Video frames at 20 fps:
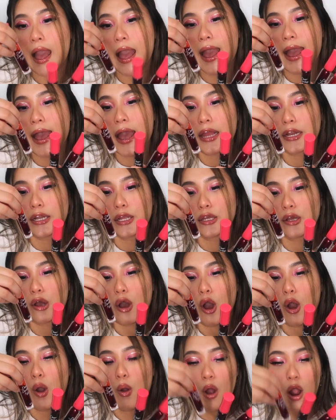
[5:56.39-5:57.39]
and
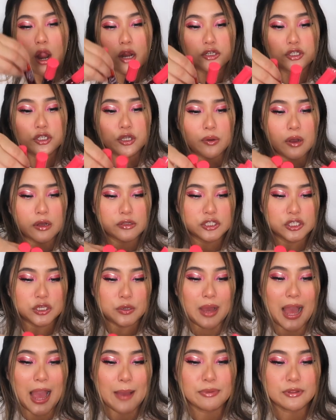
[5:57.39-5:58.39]

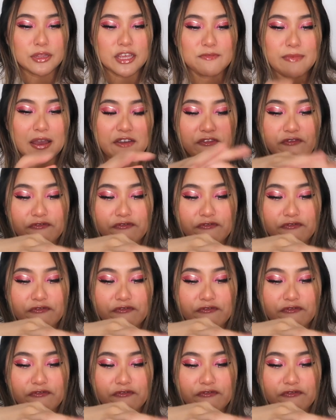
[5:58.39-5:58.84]
OR202. I believe my